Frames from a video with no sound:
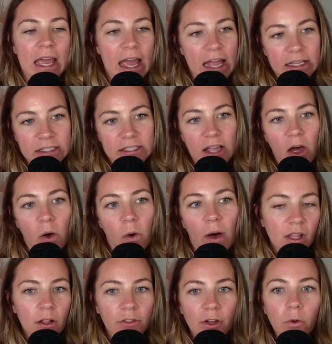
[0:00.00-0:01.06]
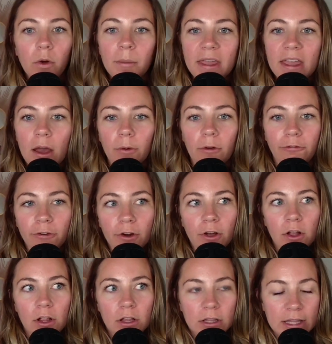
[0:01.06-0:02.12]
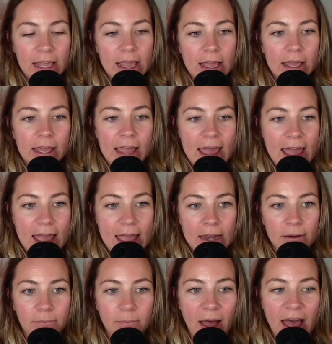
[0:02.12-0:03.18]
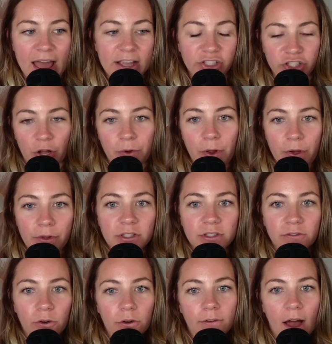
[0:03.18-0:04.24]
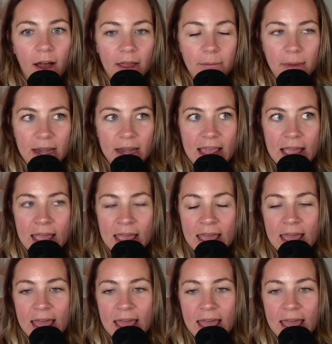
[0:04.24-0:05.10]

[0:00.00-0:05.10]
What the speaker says: And so there will be a referral link in my show notes for Rocket Money.